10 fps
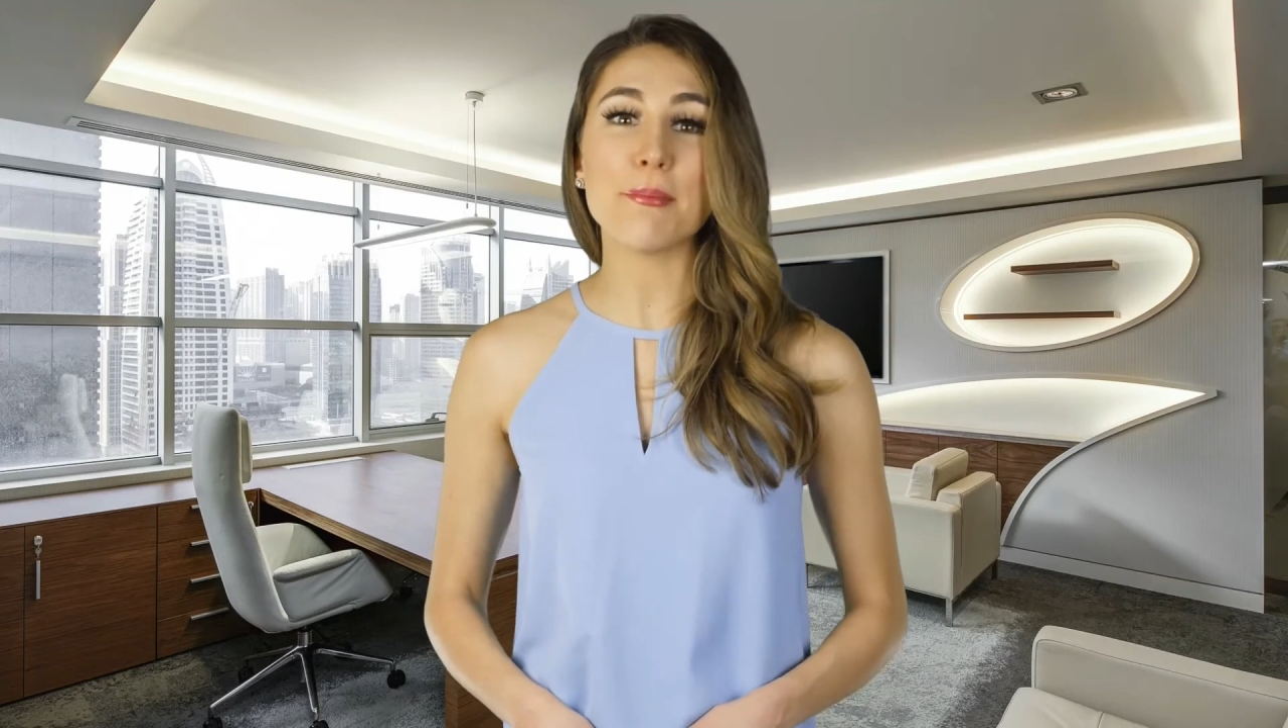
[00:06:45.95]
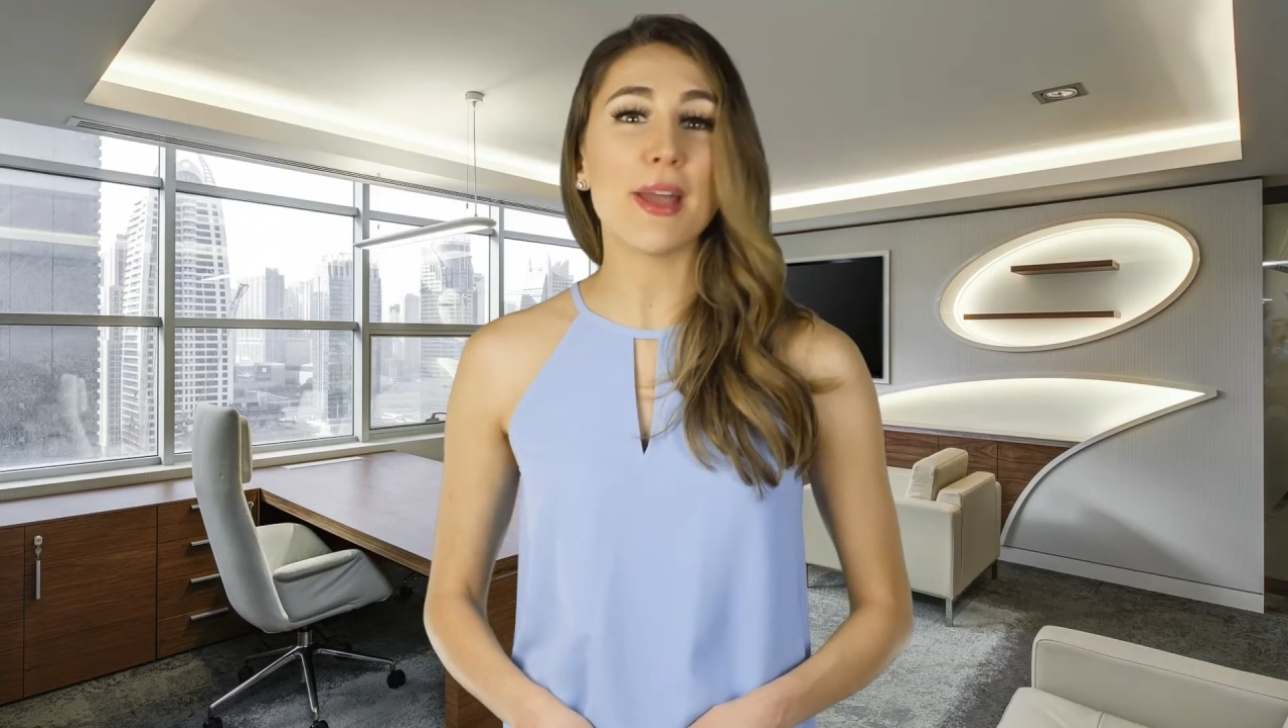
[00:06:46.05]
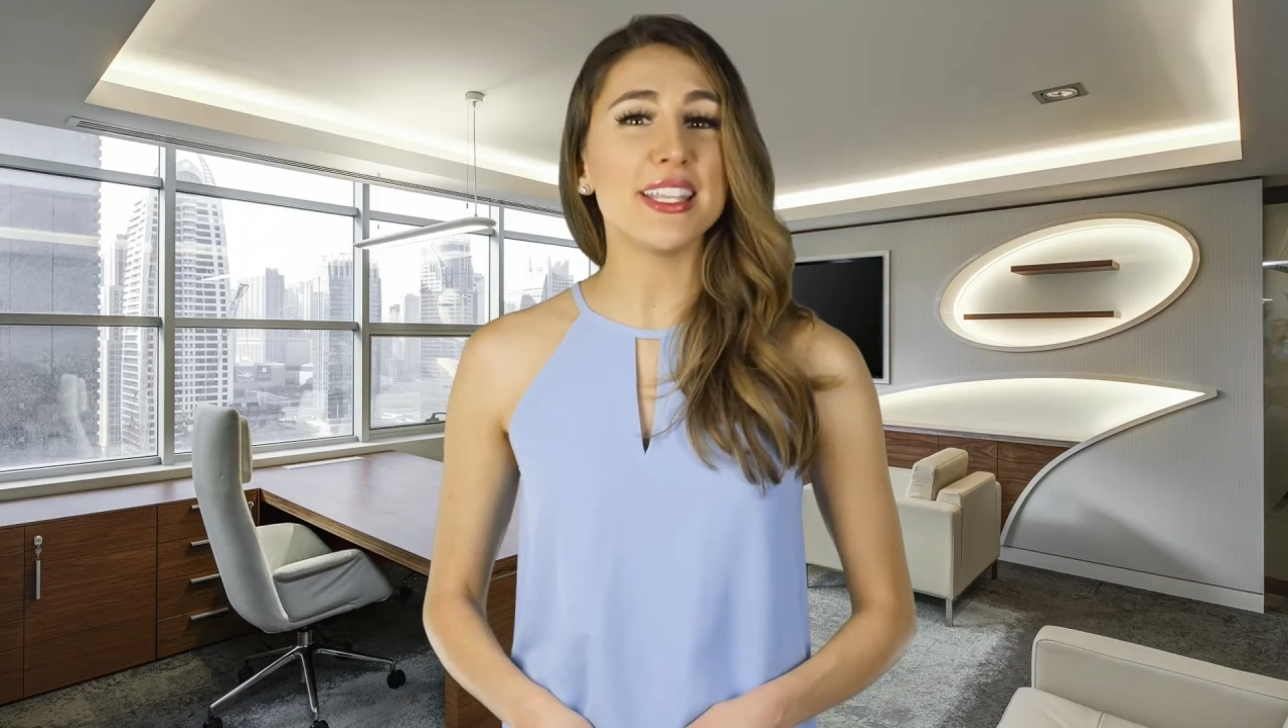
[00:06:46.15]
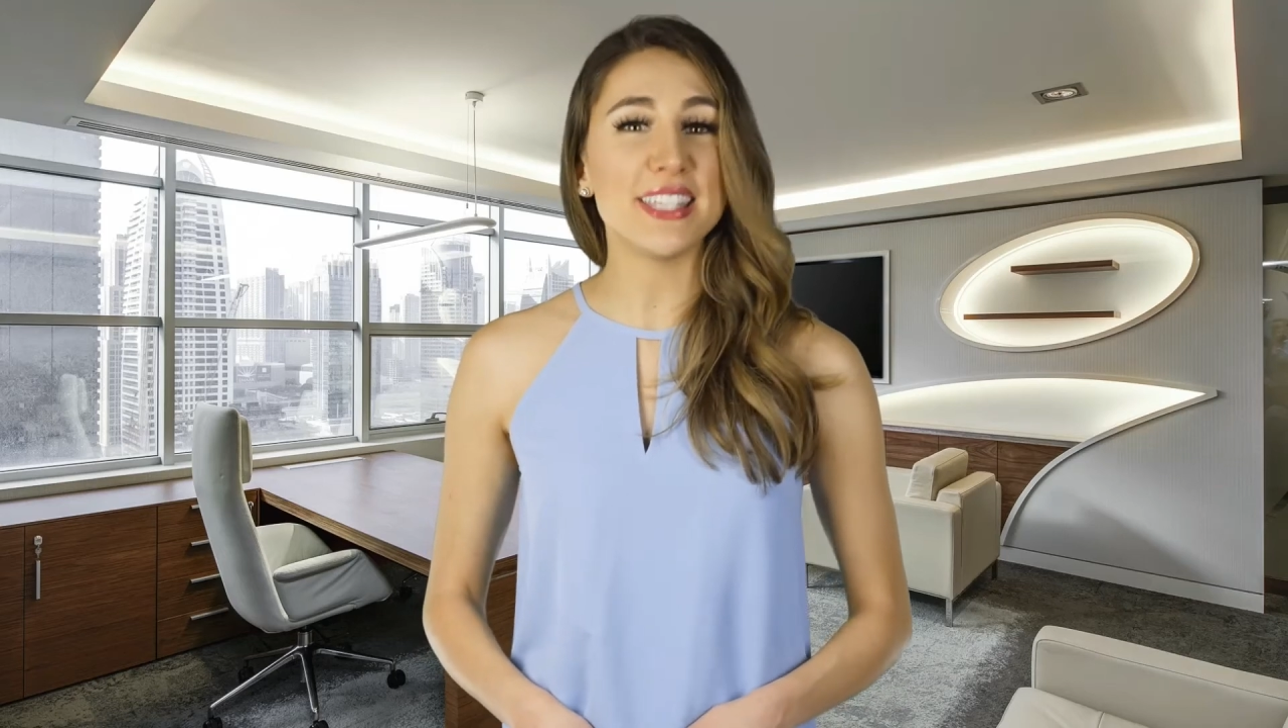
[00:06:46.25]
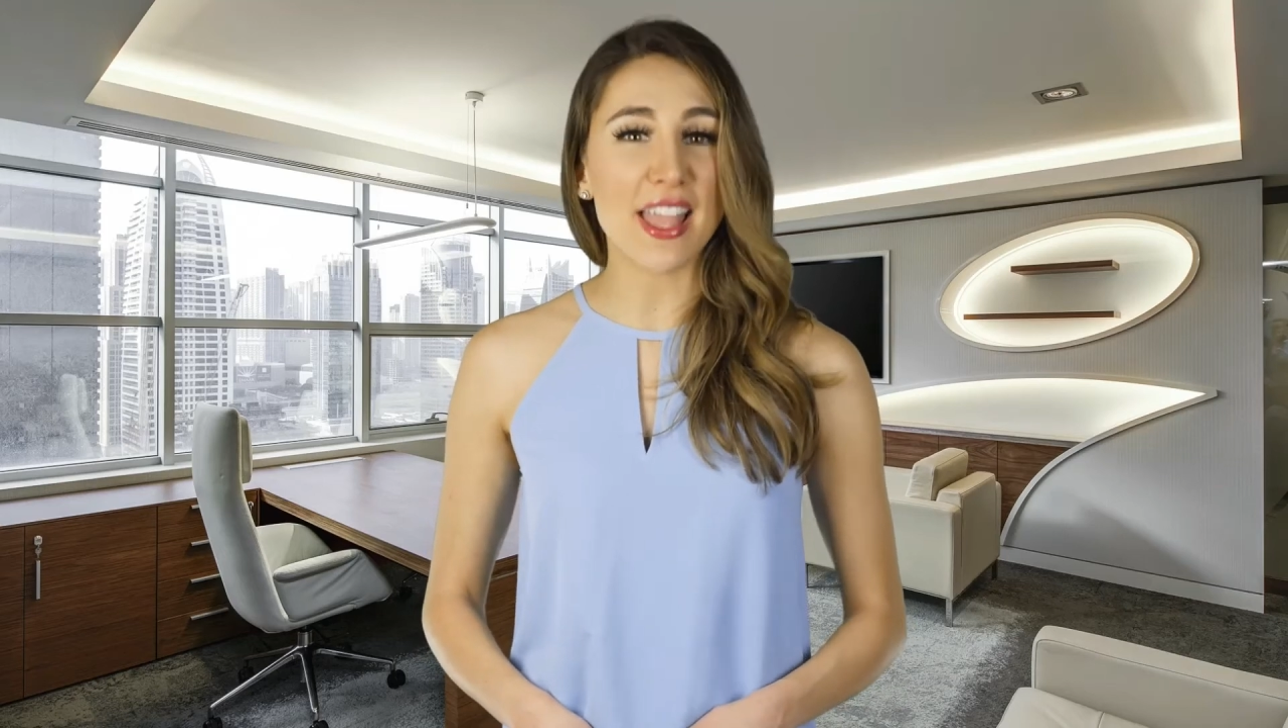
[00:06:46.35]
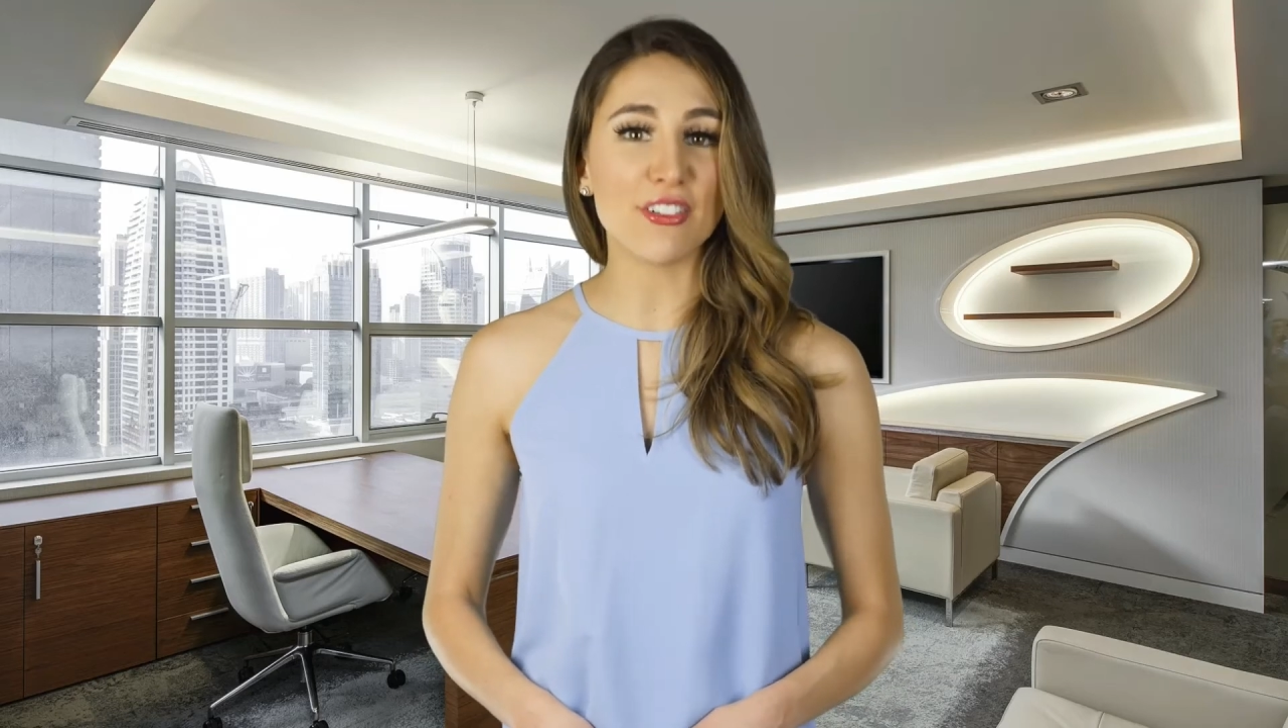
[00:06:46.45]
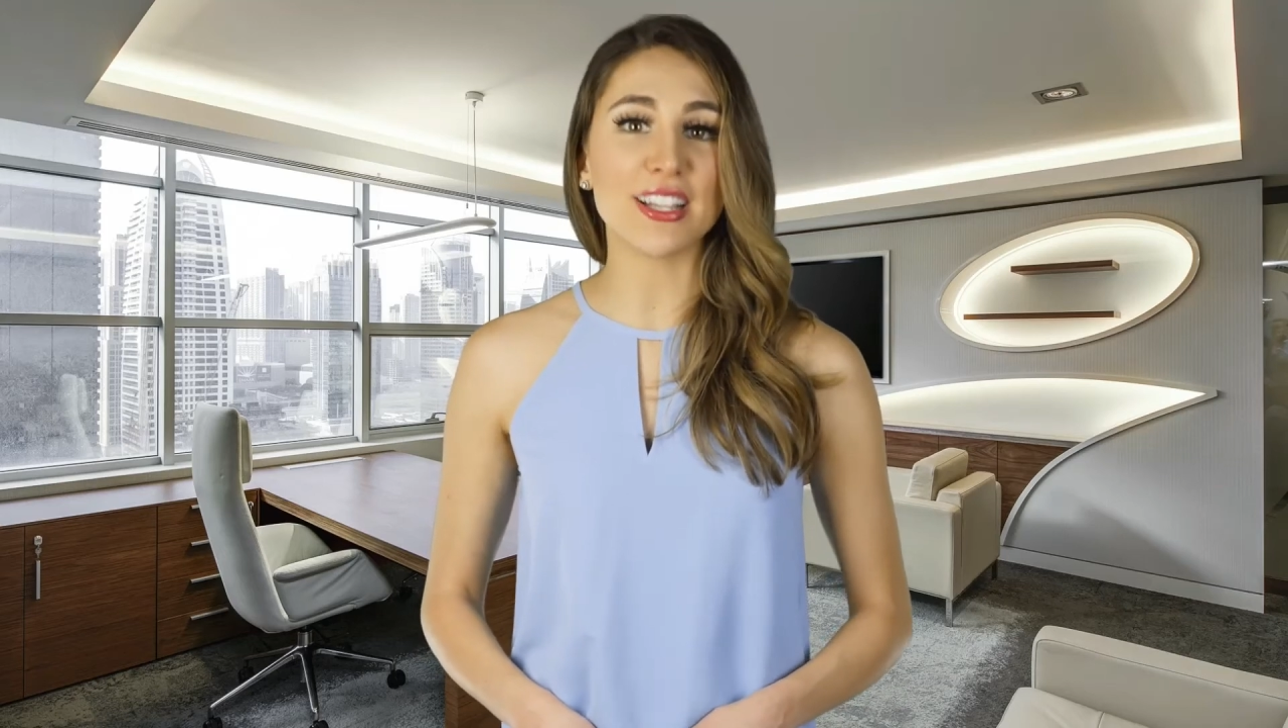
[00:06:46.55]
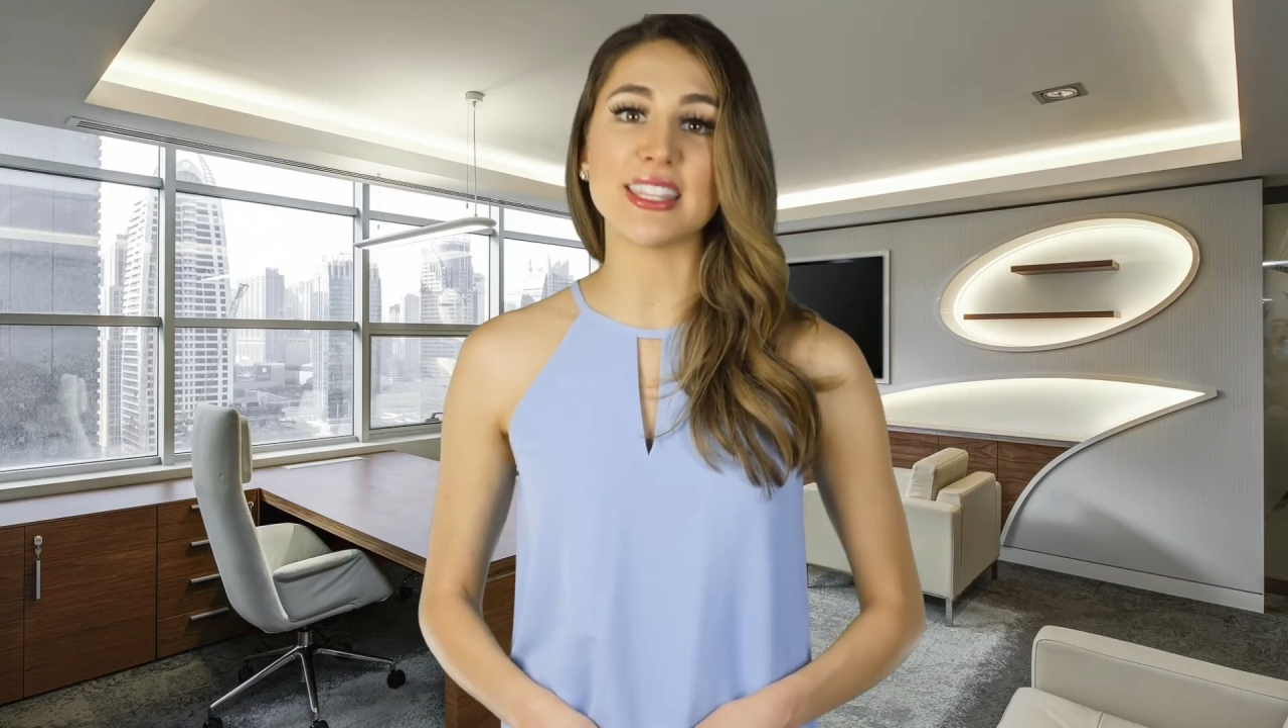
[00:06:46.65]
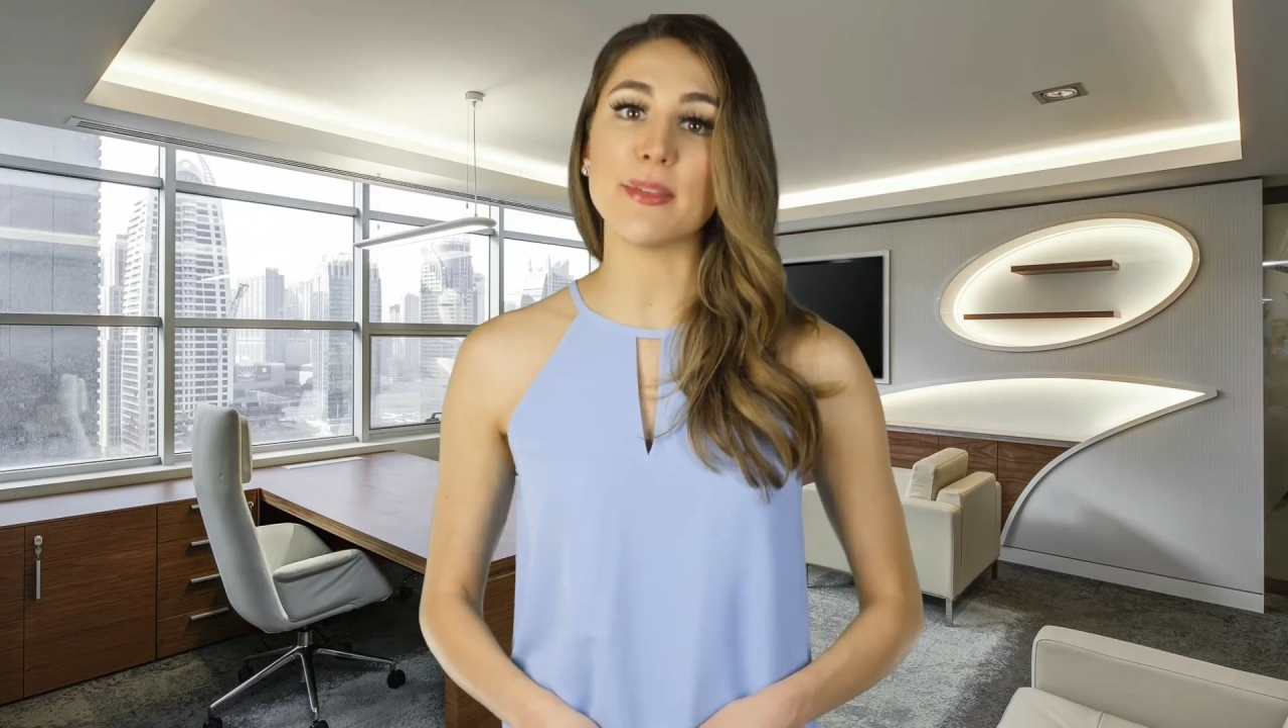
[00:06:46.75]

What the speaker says: might never get